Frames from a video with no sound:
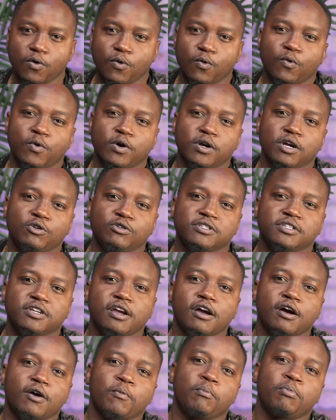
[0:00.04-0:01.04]
When I was a
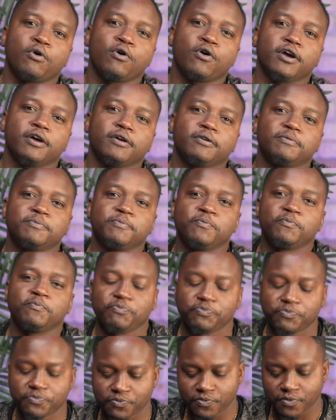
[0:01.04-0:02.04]
young boy,
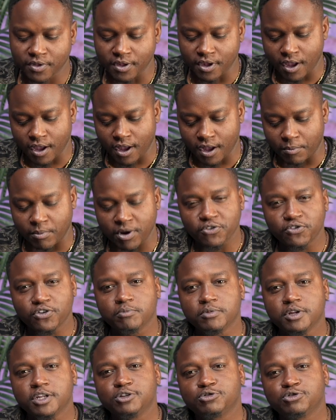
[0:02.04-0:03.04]
my
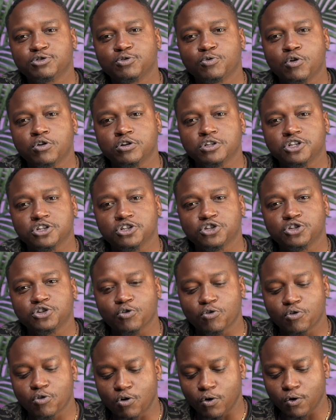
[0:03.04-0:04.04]
family used to watch a show
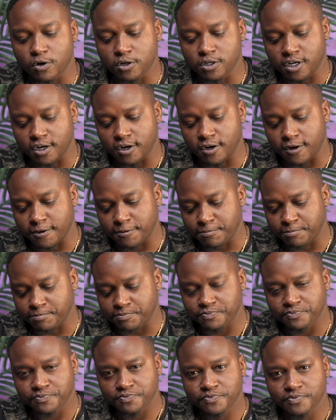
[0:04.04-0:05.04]
called
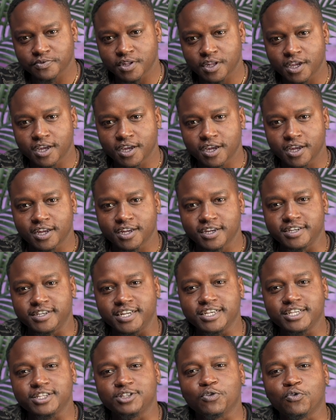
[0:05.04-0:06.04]

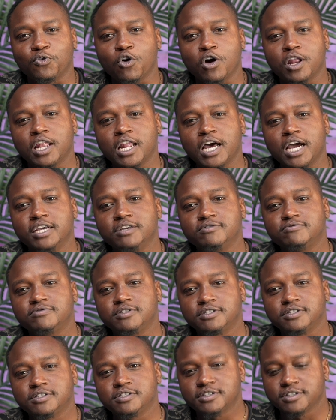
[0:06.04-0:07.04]
Days of Our Lives.
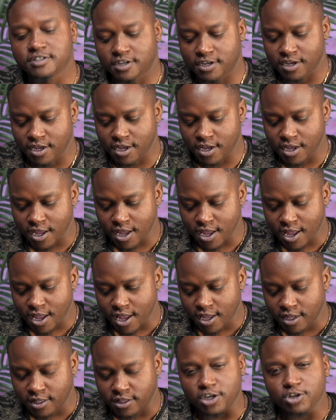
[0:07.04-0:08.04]

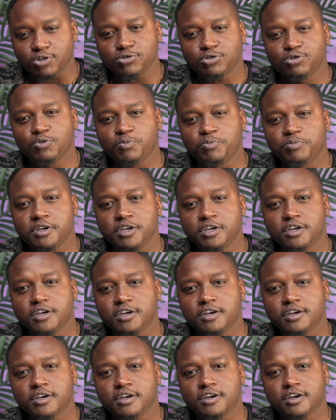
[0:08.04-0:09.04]
There used to be
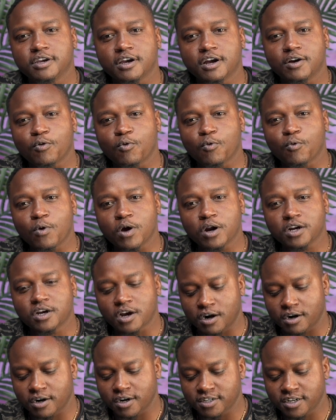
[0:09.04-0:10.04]
one
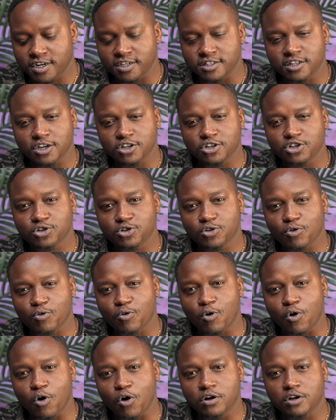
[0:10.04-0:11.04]
character in that show
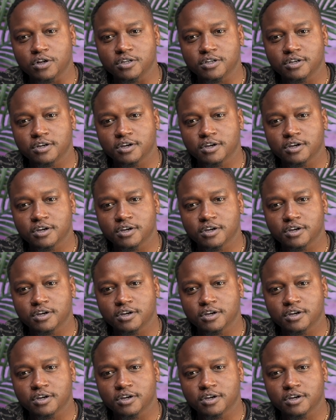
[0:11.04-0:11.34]
called